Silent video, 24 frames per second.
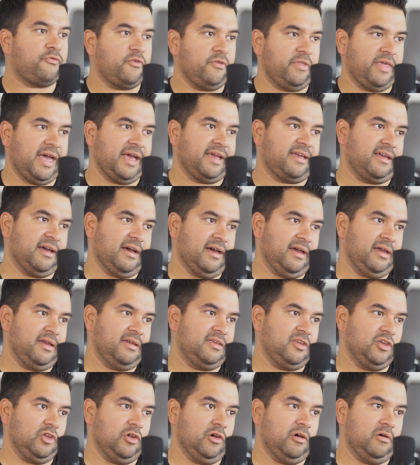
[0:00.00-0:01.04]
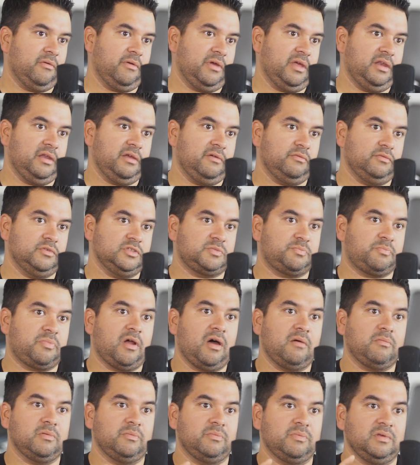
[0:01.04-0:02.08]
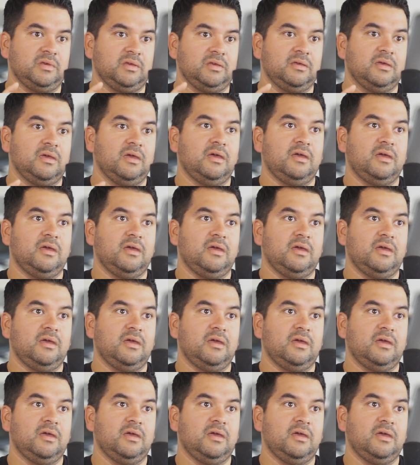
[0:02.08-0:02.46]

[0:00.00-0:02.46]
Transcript: that guy, and it was probably